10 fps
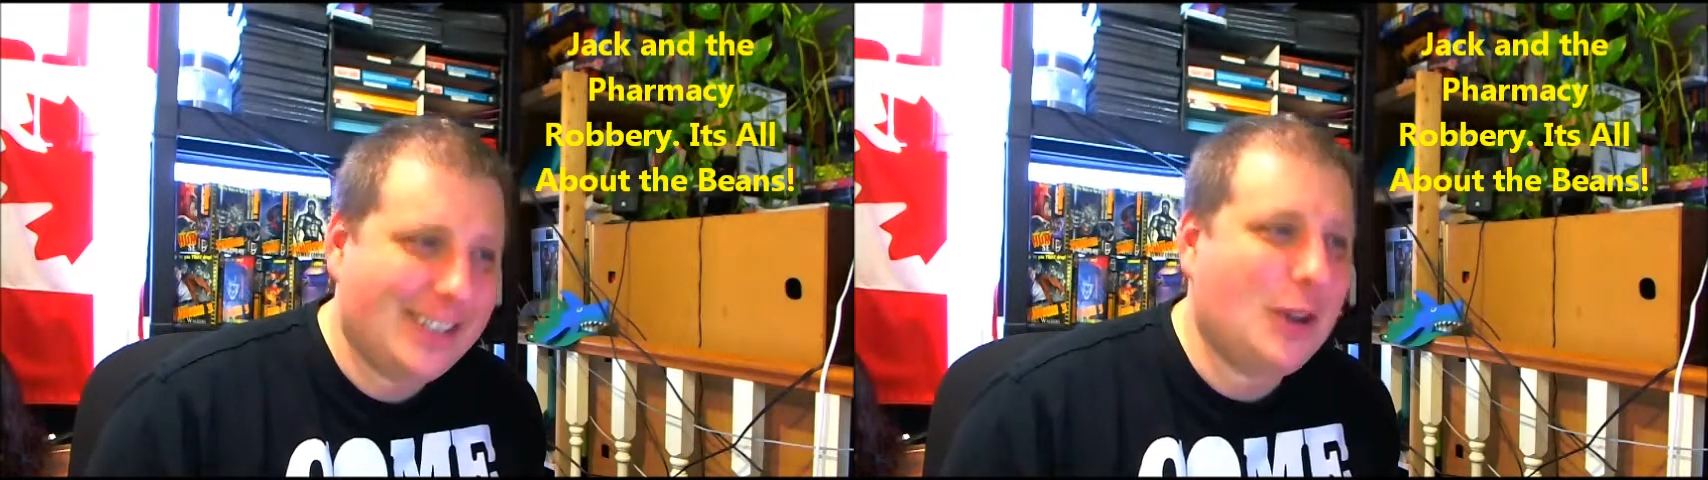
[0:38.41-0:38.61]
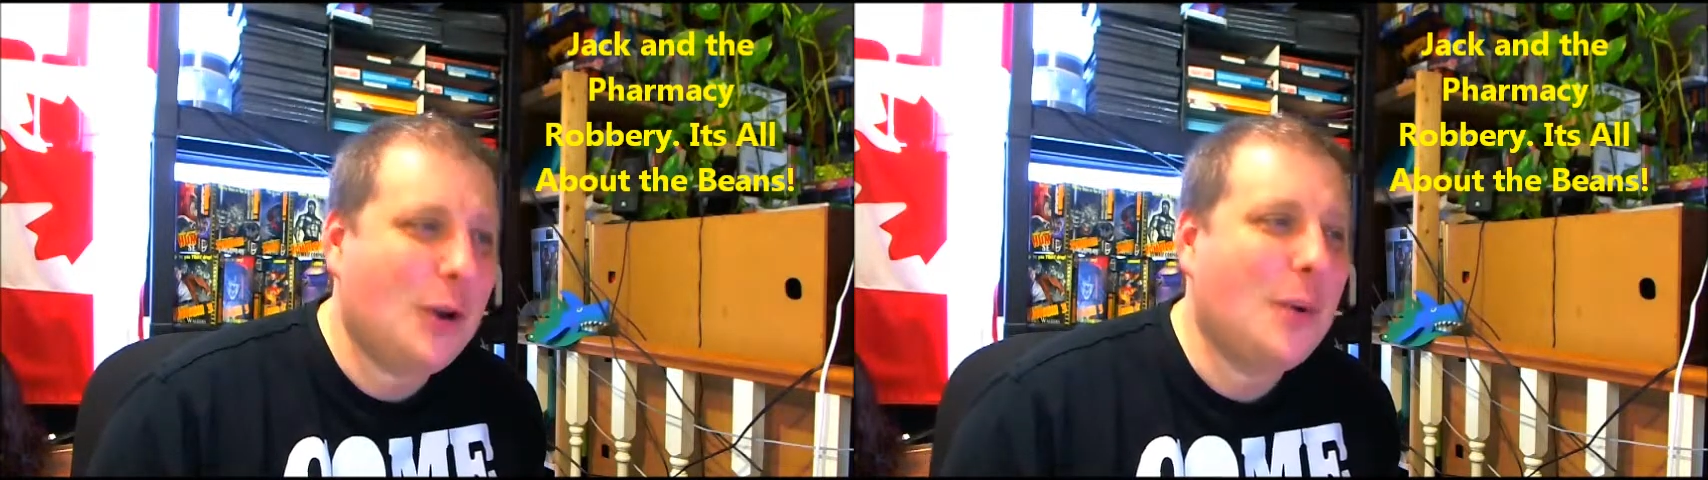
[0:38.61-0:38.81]

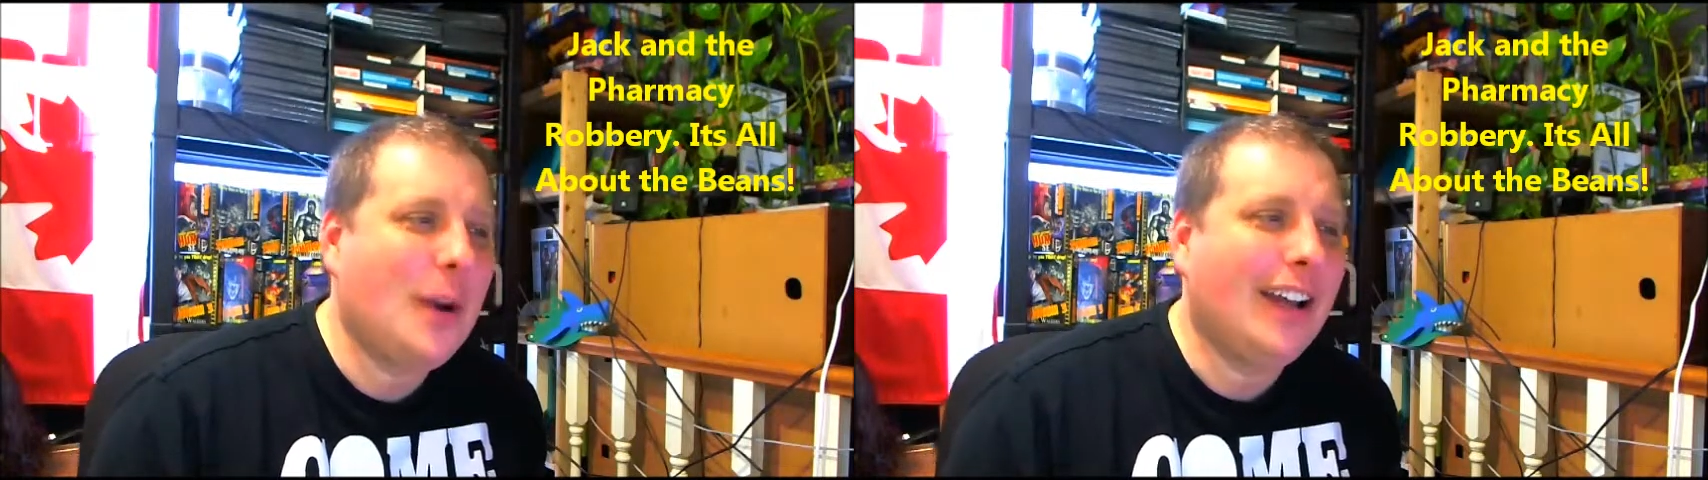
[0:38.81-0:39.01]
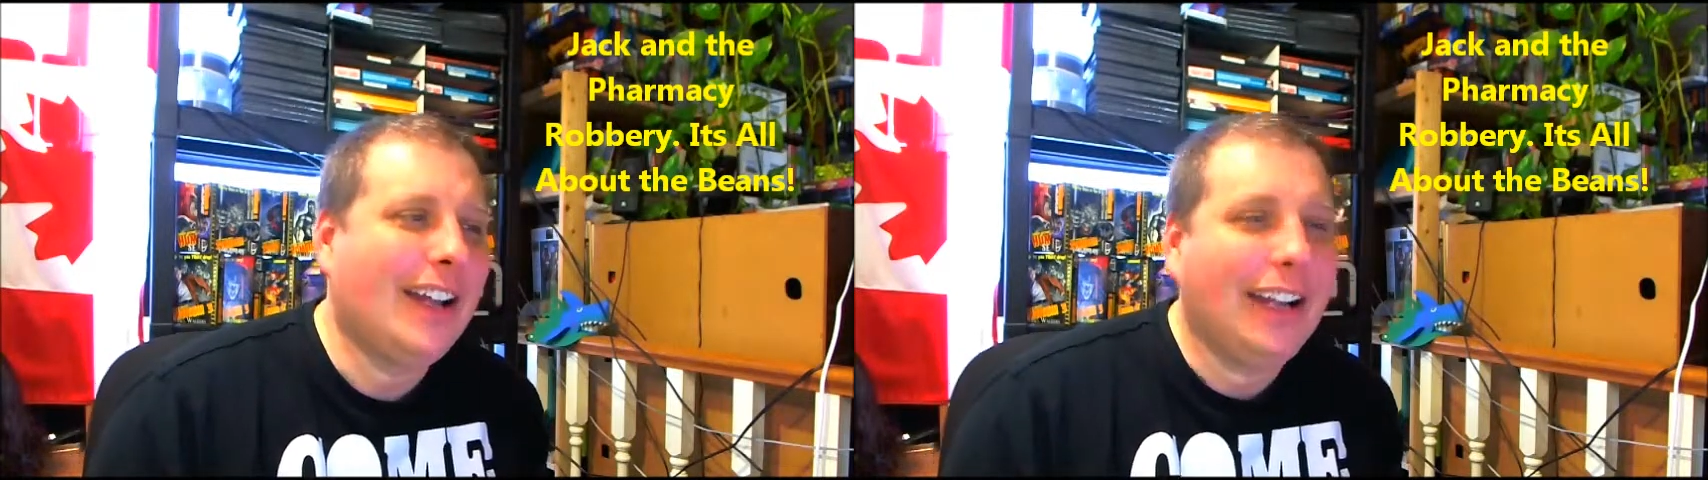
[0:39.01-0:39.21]
So,
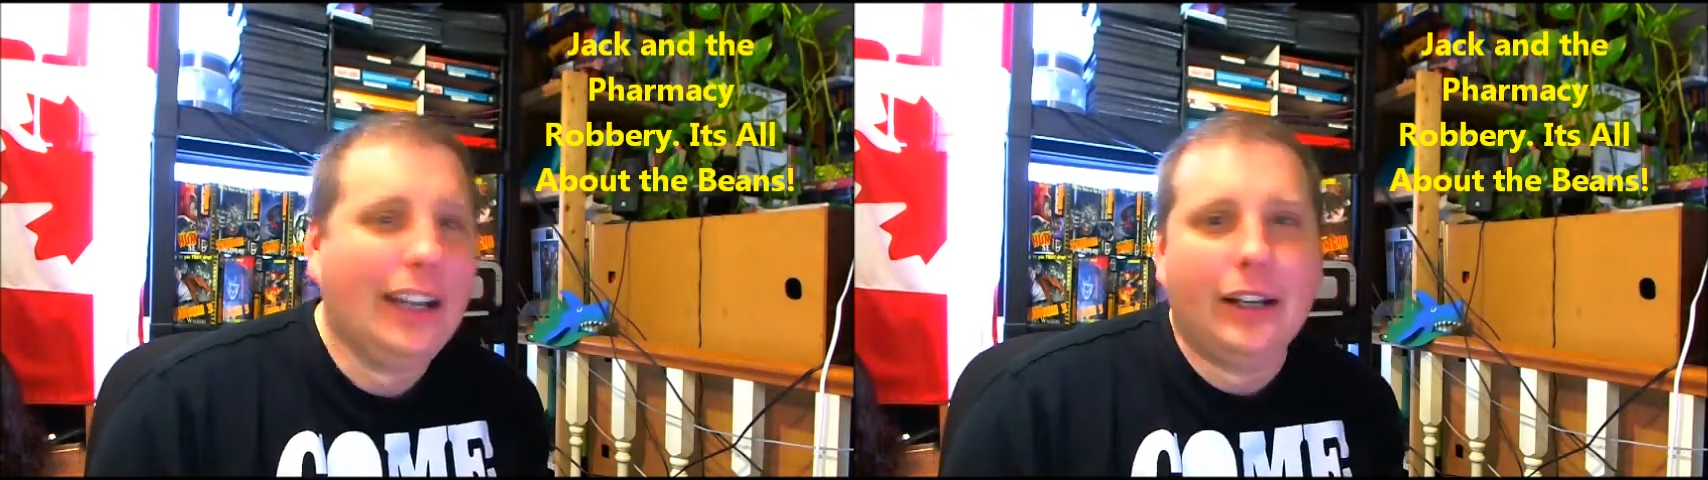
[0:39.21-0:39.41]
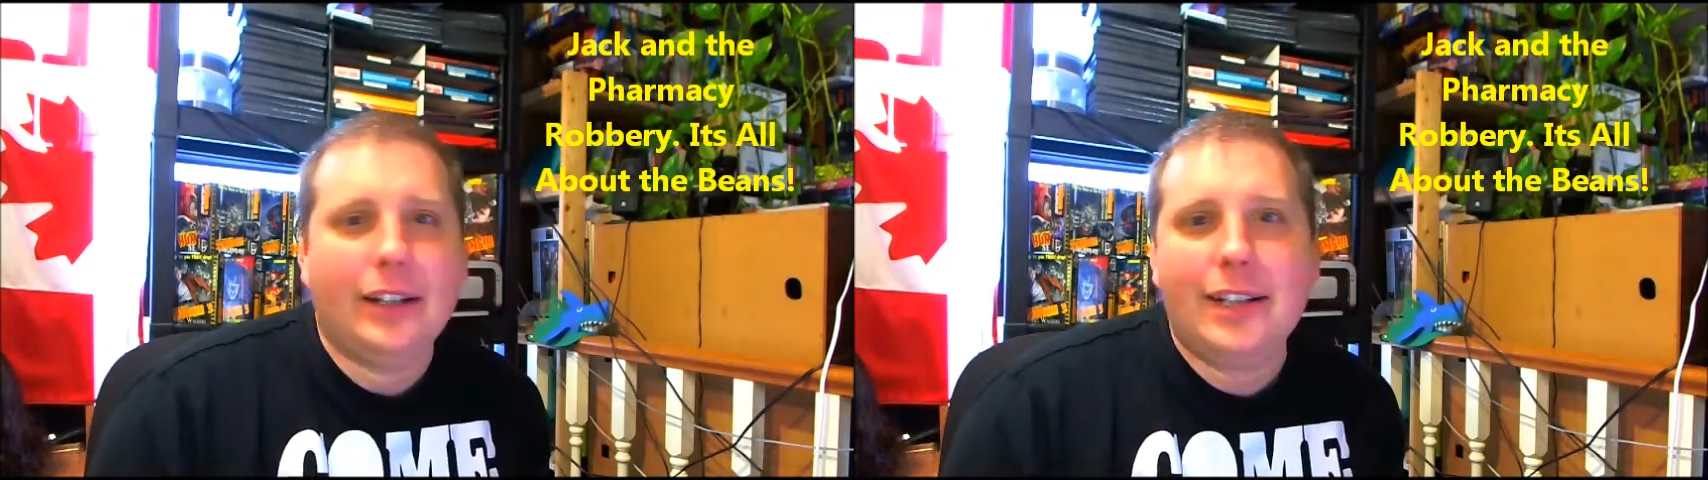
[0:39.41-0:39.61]

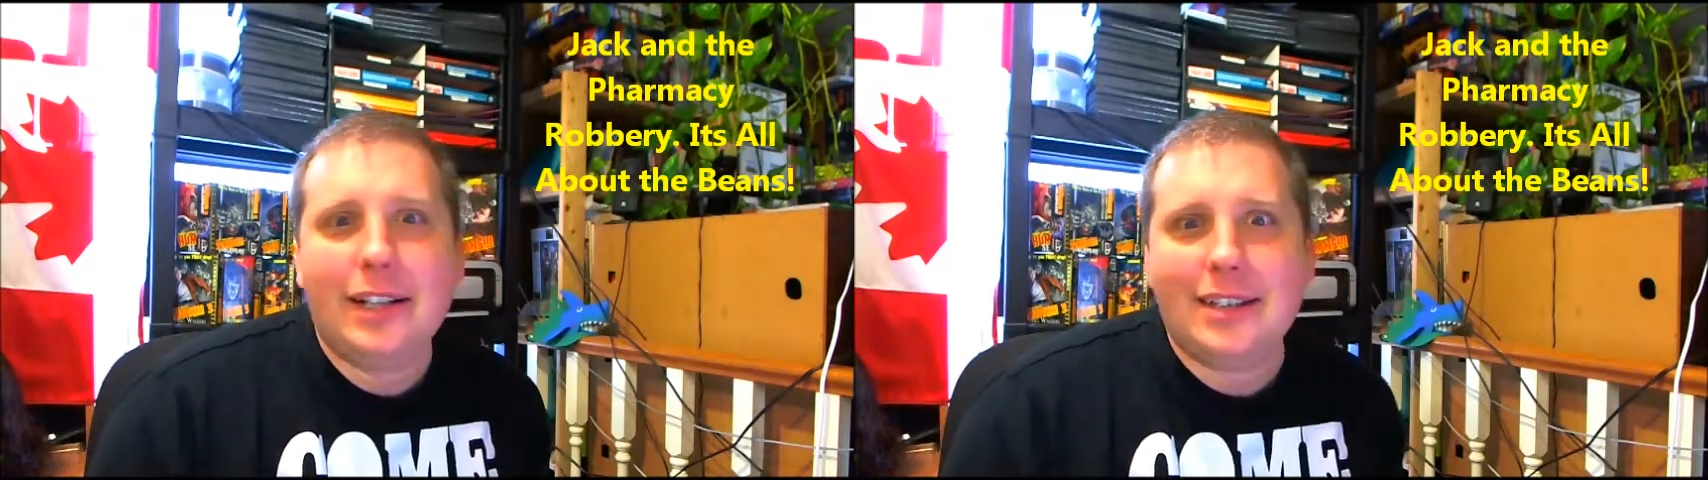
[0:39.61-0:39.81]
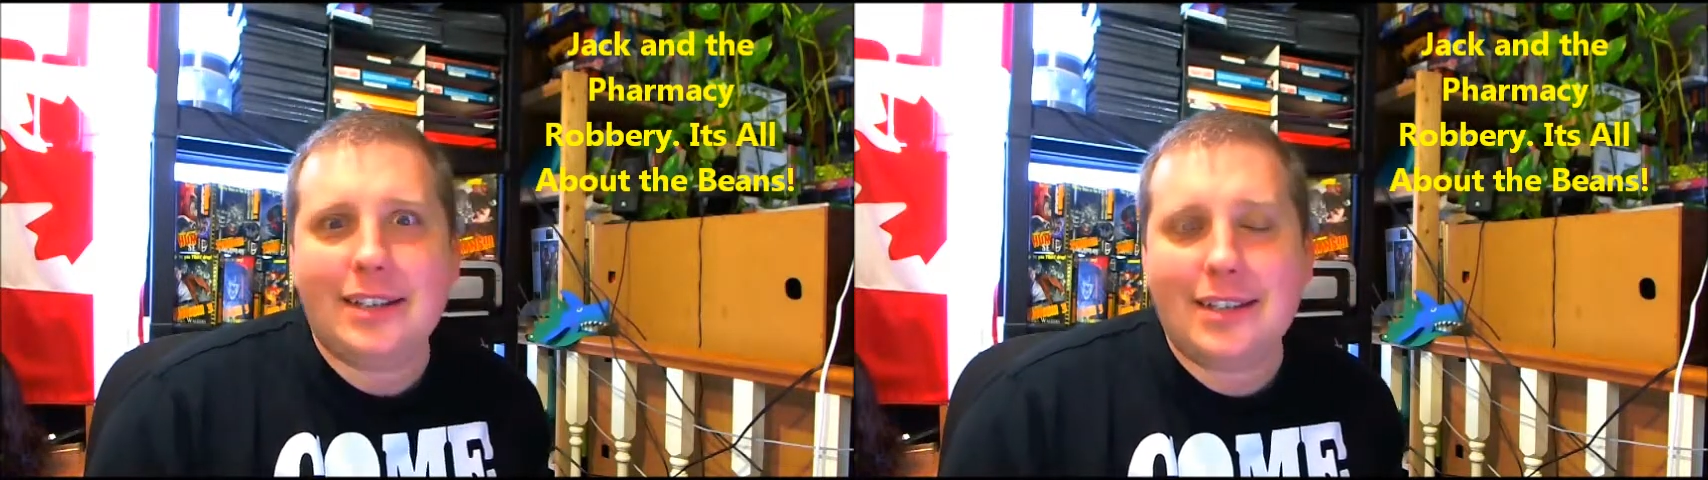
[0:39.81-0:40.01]

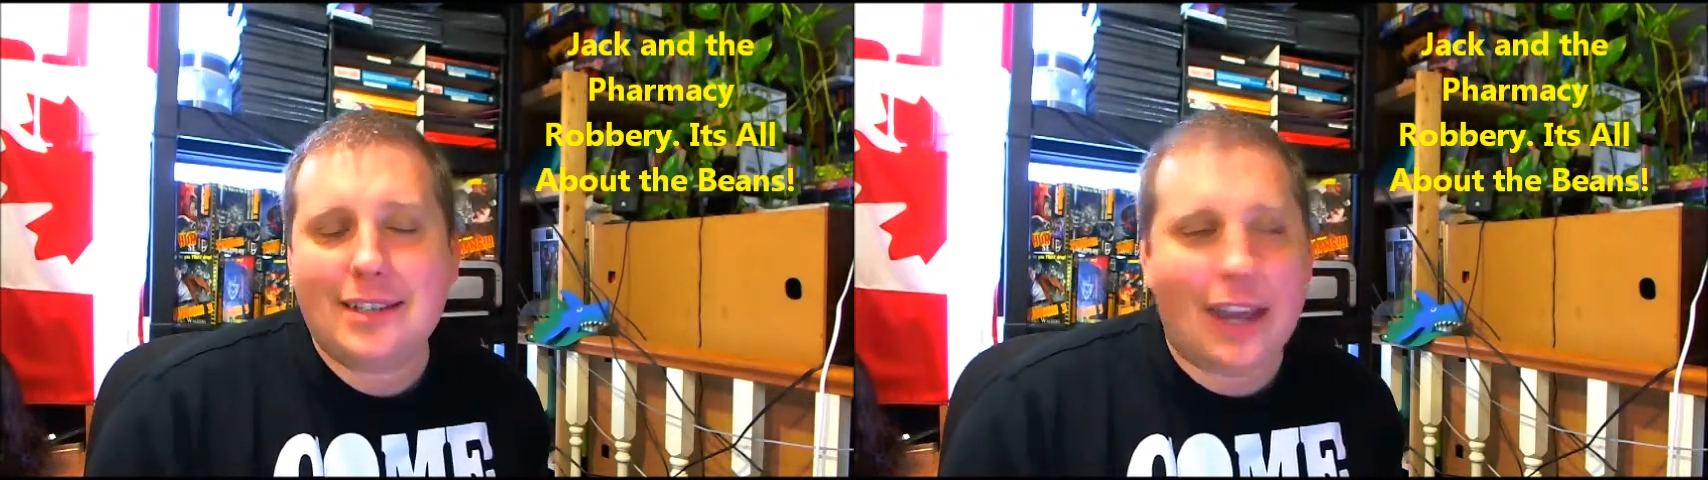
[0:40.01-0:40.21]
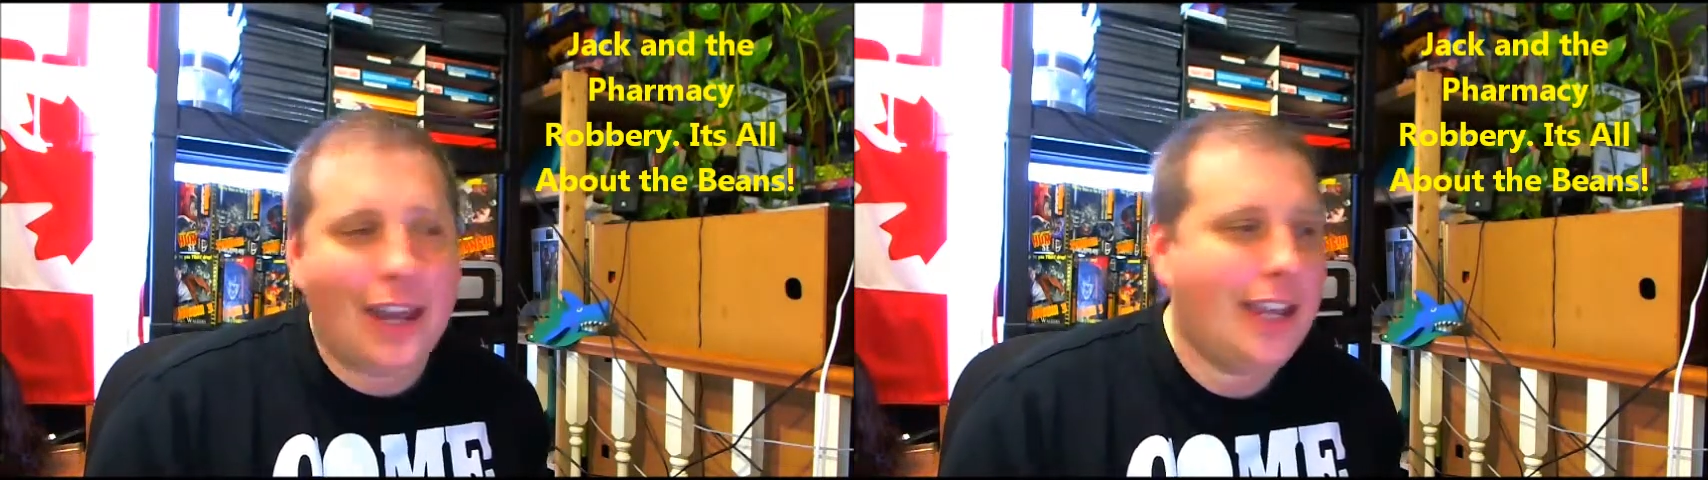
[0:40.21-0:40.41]
needless to
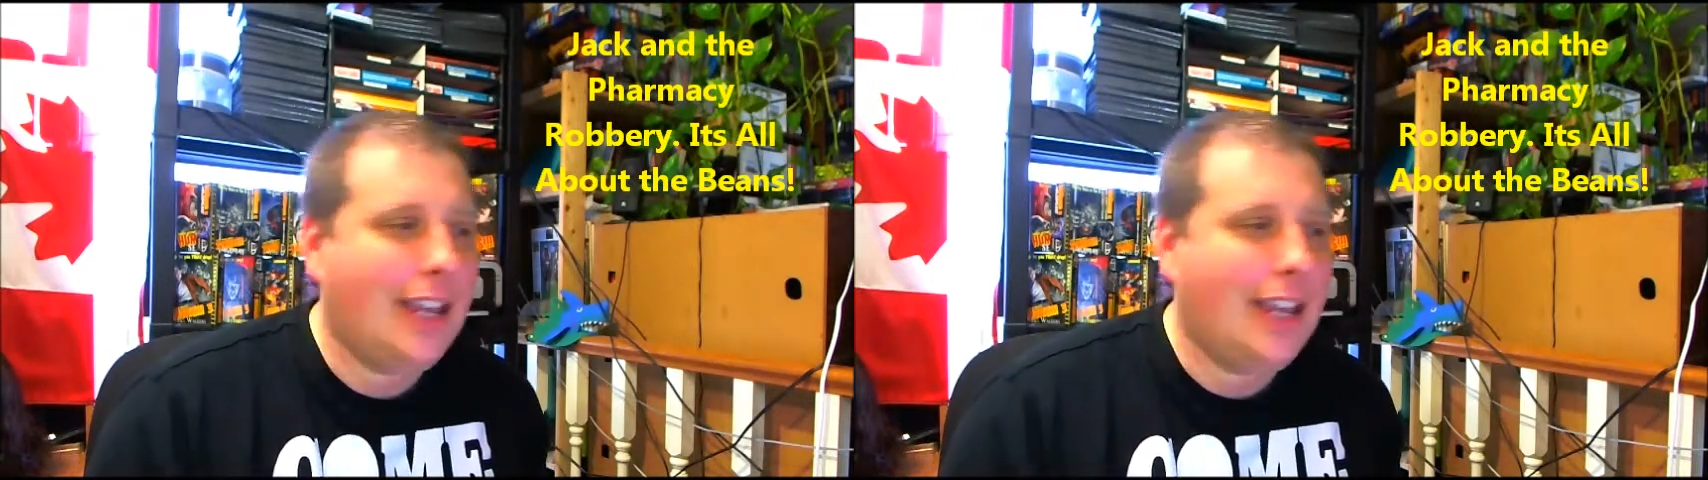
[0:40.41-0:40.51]
say,